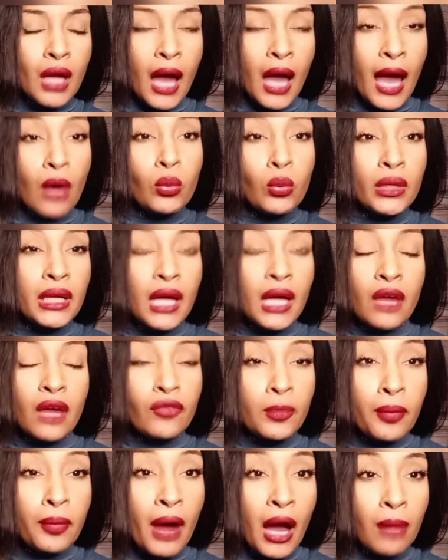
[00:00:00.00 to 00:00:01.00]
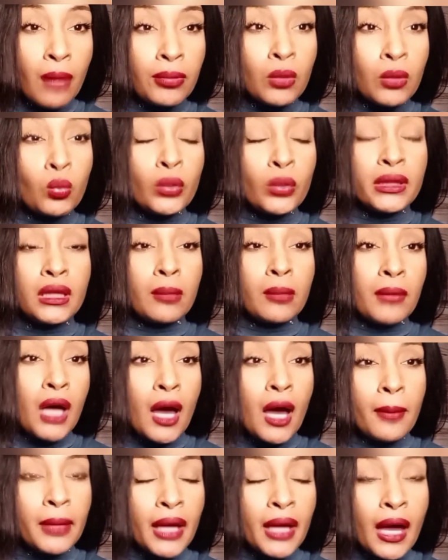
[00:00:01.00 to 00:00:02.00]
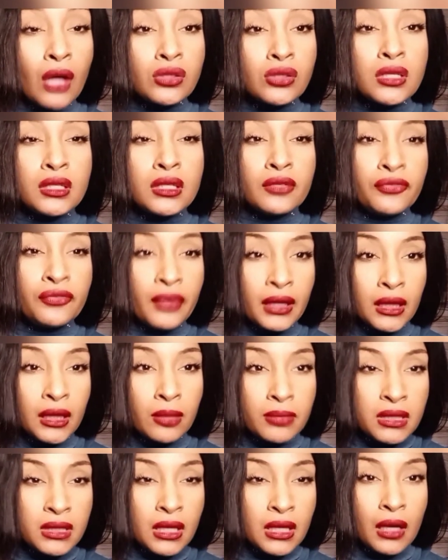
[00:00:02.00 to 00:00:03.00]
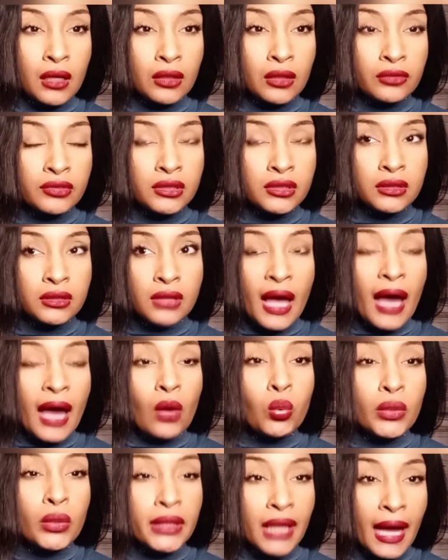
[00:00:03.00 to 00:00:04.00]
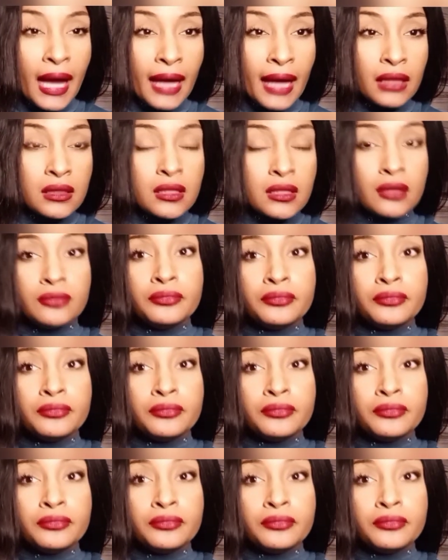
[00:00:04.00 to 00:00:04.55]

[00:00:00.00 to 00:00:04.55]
I wouldn't have a problem with them coming out to defend themselves. I would not.